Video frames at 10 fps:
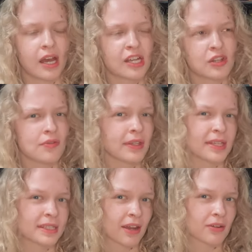I don't think
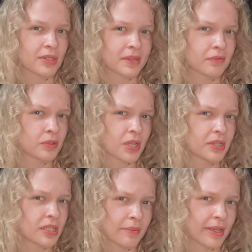these characters ever
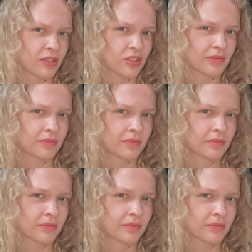return to the page.